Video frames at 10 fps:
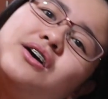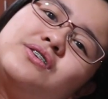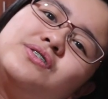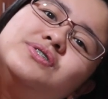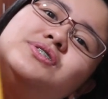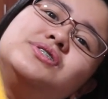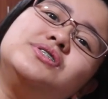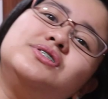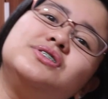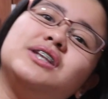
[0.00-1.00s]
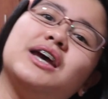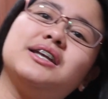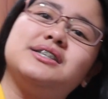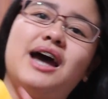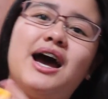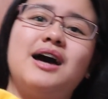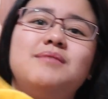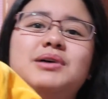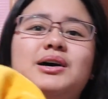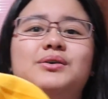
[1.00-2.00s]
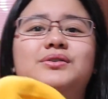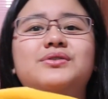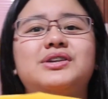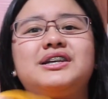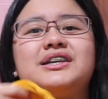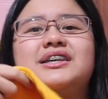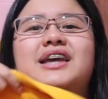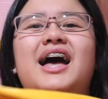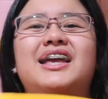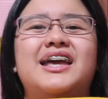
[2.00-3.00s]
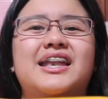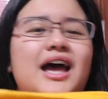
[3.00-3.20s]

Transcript: Gudetama hoodie again.